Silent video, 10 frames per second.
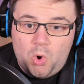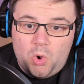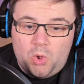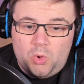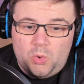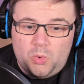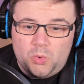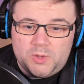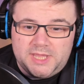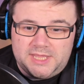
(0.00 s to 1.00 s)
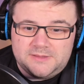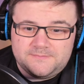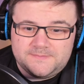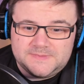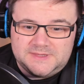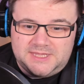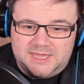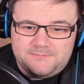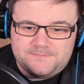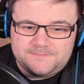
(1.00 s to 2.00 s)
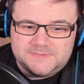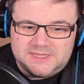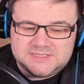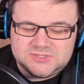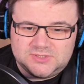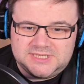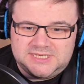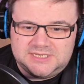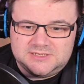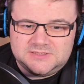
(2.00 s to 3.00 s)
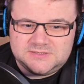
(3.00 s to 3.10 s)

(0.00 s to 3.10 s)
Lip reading: Okay. Yeah, that's all he needed.